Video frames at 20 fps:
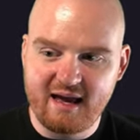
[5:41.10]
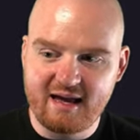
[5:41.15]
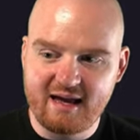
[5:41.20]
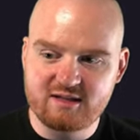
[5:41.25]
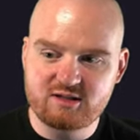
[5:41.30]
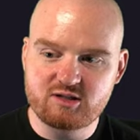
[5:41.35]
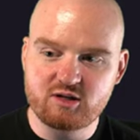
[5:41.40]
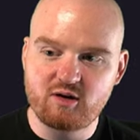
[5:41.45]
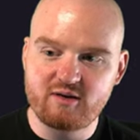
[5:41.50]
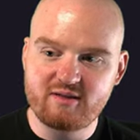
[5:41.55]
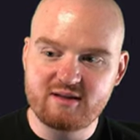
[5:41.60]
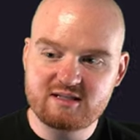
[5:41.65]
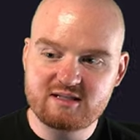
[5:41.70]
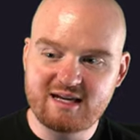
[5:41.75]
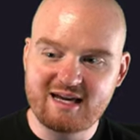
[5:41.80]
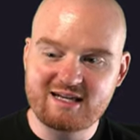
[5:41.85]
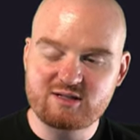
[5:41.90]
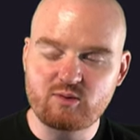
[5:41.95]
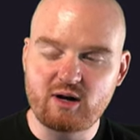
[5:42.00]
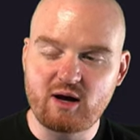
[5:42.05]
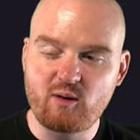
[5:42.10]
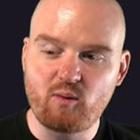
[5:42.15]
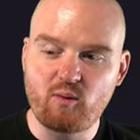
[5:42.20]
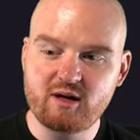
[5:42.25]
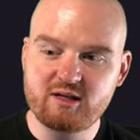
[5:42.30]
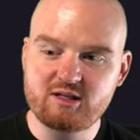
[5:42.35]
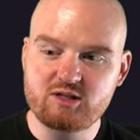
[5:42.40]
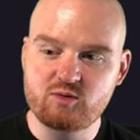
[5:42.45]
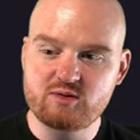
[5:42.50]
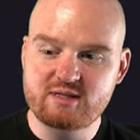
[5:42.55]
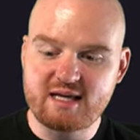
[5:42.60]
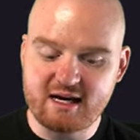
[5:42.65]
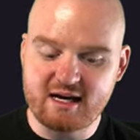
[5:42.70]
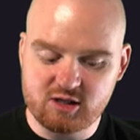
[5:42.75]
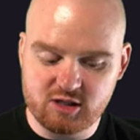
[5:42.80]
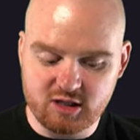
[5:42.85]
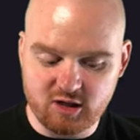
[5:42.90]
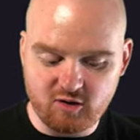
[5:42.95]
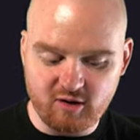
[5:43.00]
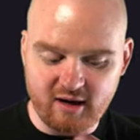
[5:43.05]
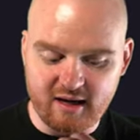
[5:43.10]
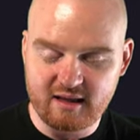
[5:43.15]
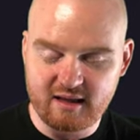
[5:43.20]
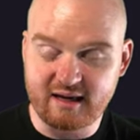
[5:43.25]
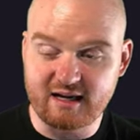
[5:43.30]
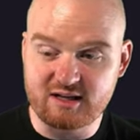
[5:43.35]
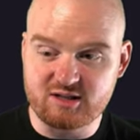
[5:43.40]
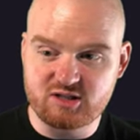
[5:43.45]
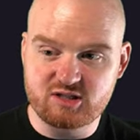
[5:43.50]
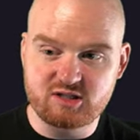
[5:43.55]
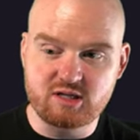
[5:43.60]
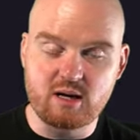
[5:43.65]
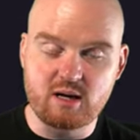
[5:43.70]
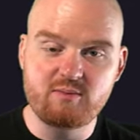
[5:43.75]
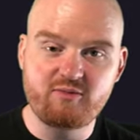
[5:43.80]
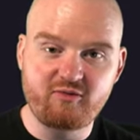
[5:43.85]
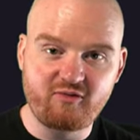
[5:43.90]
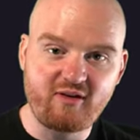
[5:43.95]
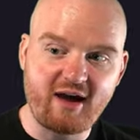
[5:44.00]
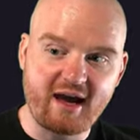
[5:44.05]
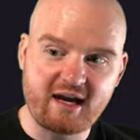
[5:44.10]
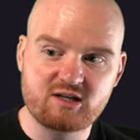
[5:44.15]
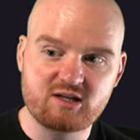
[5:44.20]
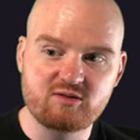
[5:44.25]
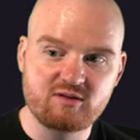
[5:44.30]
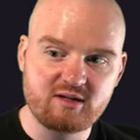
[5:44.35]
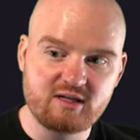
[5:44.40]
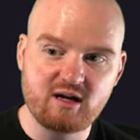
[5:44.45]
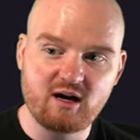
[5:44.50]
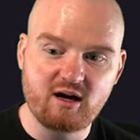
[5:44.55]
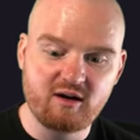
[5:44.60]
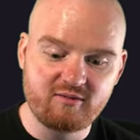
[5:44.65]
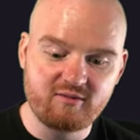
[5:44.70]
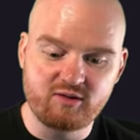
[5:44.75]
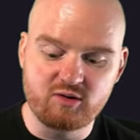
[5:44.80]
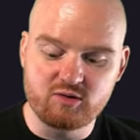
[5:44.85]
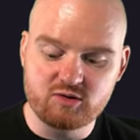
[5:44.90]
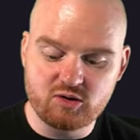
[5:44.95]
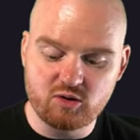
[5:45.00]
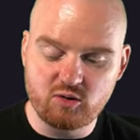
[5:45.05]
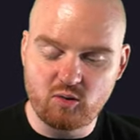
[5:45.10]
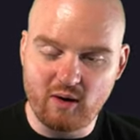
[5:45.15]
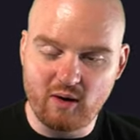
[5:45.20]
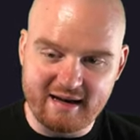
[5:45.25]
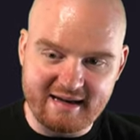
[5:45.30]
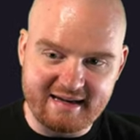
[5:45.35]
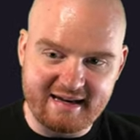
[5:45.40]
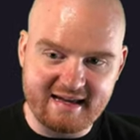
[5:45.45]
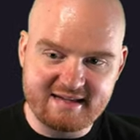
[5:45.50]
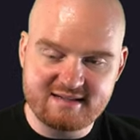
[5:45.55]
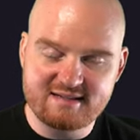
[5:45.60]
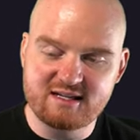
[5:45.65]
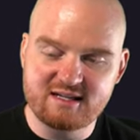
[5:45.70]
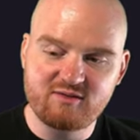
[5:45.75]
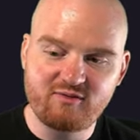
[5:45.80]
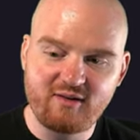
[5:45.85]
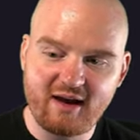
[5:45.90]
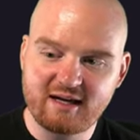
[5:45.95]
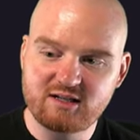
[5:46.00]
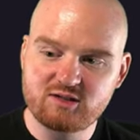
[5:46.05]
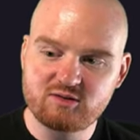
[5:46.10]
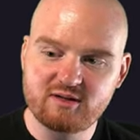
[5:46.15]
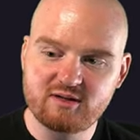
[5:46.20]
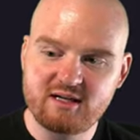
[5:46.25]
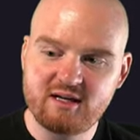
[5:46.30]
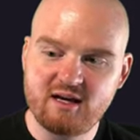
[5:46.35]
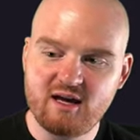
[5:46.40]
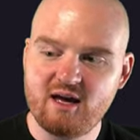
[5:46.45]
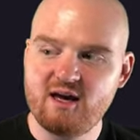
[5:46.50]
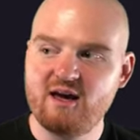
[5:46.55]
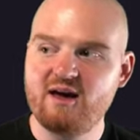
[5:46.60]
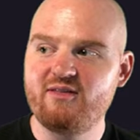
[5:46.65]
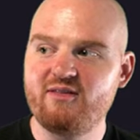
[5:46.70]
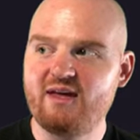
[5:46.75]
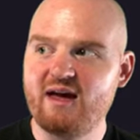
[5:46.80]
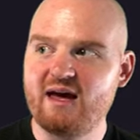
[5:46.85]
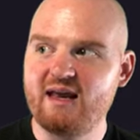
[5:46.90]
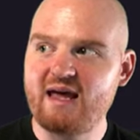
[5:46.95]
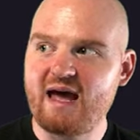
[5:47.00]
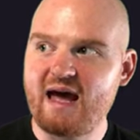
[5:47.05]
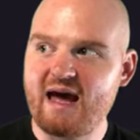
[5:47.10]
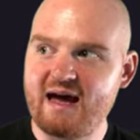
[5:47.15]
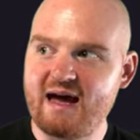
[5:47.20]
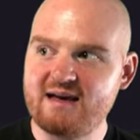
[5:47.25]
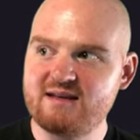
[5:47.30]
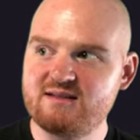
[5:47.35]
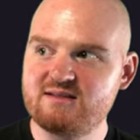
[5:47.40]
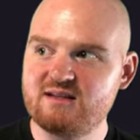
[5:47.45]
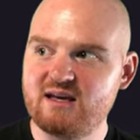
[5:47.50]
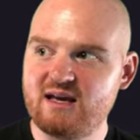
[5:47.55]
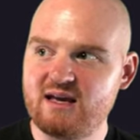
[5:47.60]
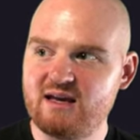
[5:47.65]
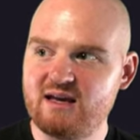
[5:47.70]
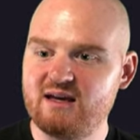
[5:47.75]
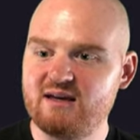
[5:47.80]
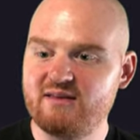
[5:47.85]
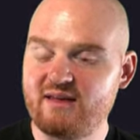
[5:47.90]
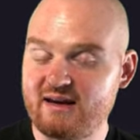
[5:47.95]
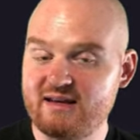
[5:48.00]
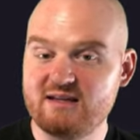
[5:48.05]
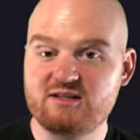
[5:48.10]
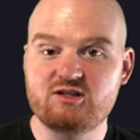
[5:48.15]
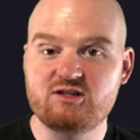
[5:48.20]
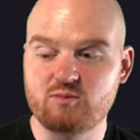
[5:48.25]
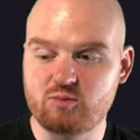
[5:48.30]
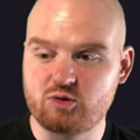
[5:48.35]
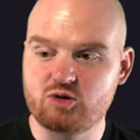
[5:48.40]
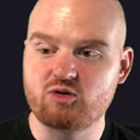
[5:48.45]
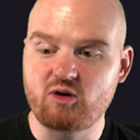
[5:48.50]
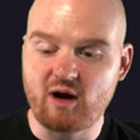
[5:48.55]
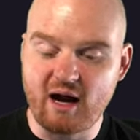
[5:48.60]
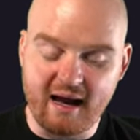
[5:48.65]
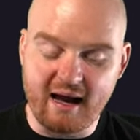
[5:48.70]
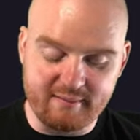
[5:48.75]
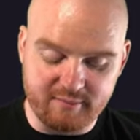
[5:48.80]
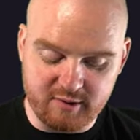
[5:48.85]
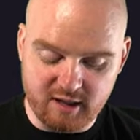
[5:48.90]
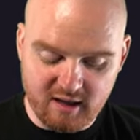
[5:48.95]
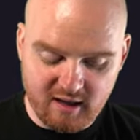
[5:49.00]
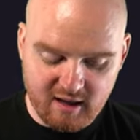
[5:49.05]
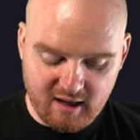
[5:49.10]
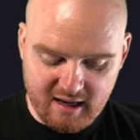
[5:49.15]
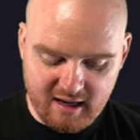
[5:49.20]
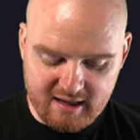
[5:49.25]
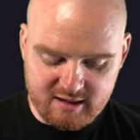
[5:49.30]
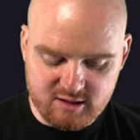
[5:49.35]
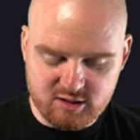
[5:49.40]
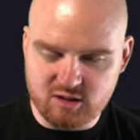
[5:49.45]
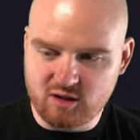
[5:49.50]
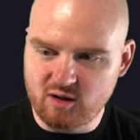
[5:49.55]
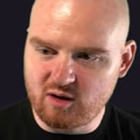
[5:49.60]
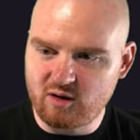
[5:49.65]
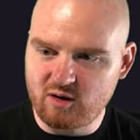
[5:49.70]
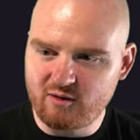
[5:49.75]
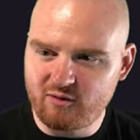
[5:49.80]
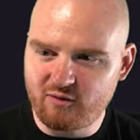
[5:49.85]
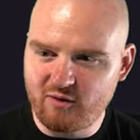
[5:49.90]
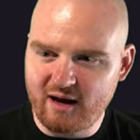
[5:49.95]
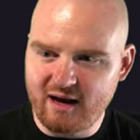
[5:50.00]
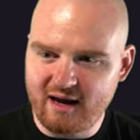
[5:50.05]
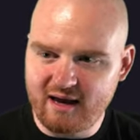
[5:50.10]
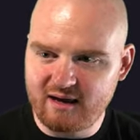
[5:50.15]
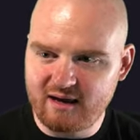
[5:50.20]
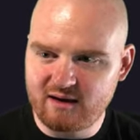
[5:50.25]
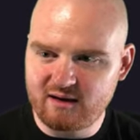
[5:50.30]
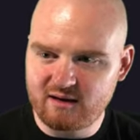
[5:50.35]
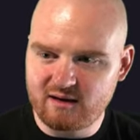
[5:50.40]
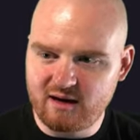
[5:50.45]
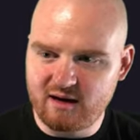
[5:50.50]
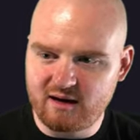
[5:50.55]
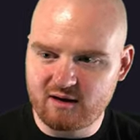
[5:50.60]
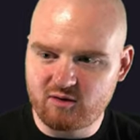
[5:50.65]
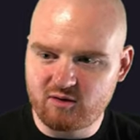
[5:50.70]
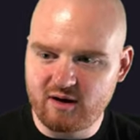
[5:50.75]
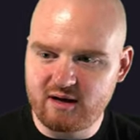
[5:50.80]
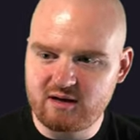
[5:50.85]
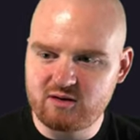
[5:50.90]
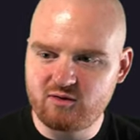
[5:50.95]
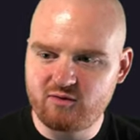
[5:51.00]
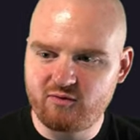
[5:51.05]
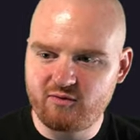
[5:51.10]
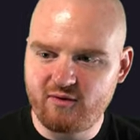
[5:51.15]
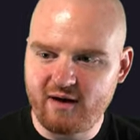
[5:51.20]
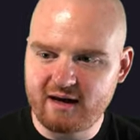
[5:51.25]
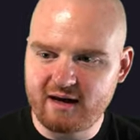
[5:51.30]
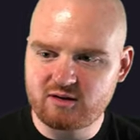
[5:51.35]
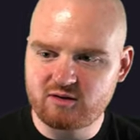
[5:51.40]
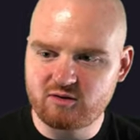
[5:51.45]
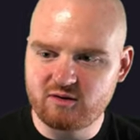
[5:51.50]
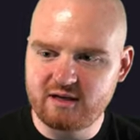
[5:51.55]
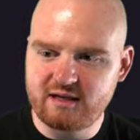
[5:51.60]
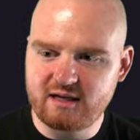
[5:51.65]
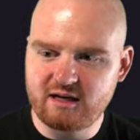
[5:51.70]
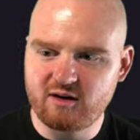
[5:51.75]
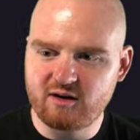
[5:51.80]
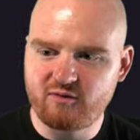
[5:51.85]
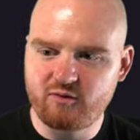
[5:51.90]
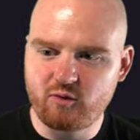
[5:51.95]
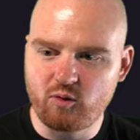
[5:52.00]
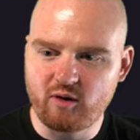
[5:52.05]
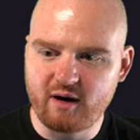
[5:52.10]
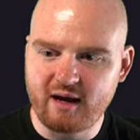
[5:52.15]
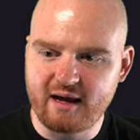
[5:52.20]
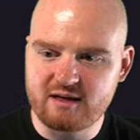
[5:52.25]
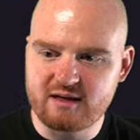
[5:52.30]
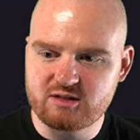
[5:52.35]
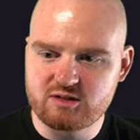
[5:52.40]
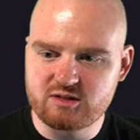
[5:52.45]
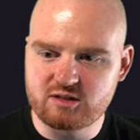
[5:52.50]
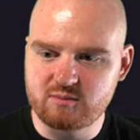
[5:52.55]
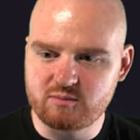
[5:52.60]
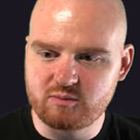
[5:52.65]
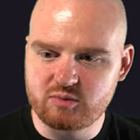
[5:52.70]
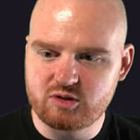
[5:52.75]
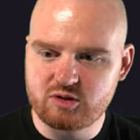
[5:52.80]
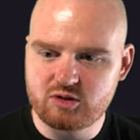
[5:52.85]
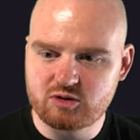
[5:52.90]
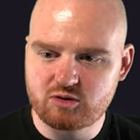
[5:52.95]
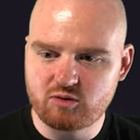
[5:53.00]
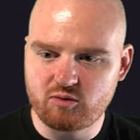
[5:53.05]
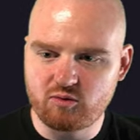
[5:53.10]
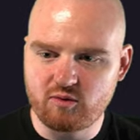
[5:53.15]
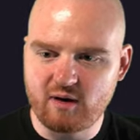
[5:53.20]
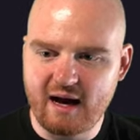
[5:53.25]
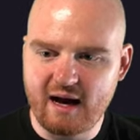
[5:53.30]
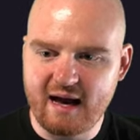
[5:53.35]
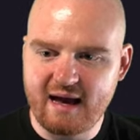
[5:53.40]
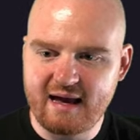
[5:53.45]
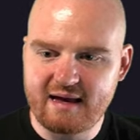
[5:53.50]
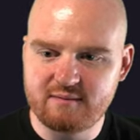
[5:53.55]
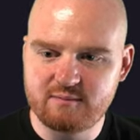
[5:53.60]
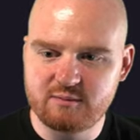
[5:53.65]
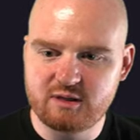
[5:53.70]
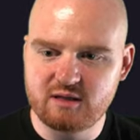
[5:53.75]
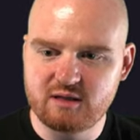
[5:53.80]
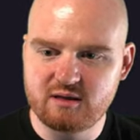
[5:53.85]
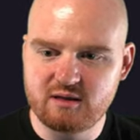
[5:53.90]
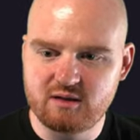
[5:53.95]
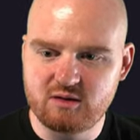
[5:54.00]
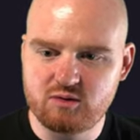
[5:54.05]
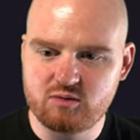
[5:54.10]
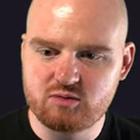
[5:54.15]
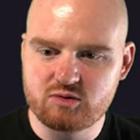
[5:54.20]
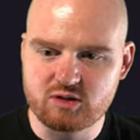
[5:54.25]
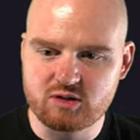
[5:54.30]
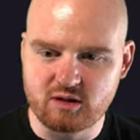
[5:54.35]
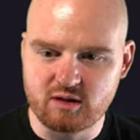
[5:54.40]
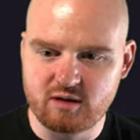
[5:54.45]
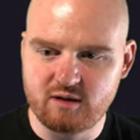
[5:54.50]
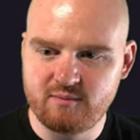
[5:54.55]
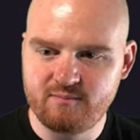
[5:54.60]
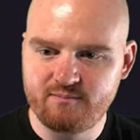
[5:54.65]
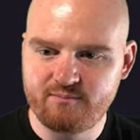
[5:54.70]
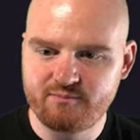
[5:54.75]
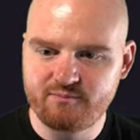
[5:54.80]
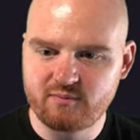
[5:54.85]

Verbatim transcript: And so in this case, what I want to do is actually create like a sub factory of user or a nested factory that has a that is subscribed. And so if I uh, create a new factory here for a subscribed user,